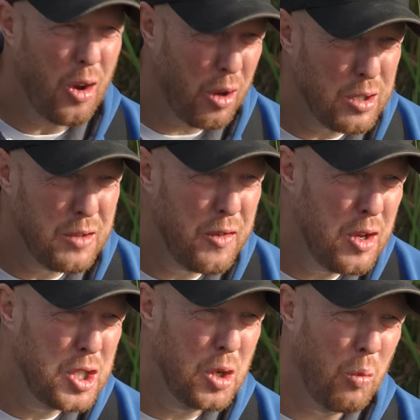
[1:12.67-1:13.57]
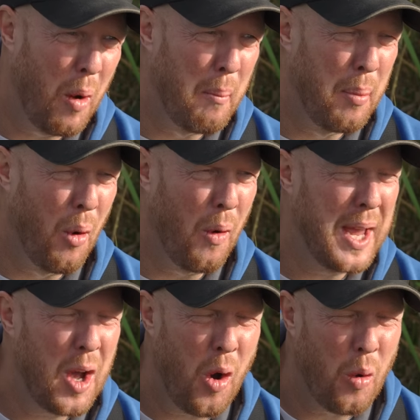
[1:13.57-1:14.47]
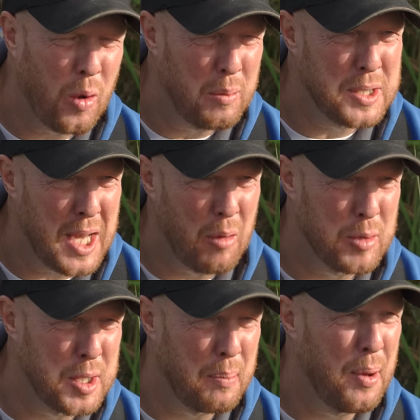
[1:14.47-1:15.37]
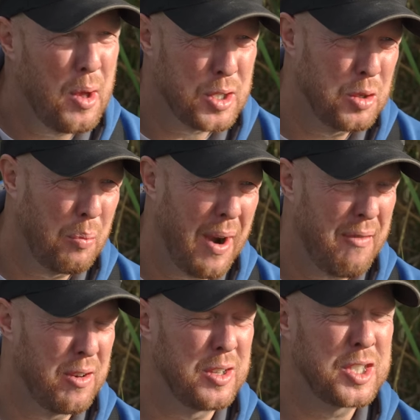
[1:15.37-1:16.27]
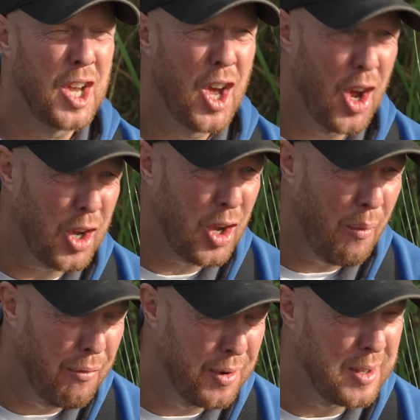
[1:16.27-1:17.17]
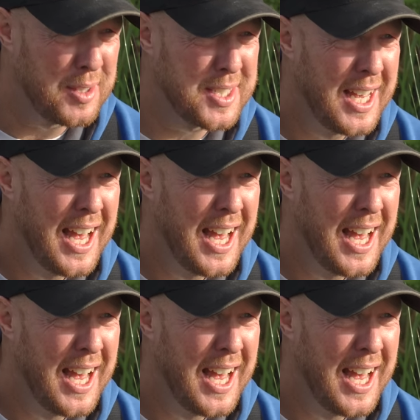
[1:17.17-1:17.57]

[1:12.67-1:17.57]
a controversial one, but it all comes down to personal preference and confidence,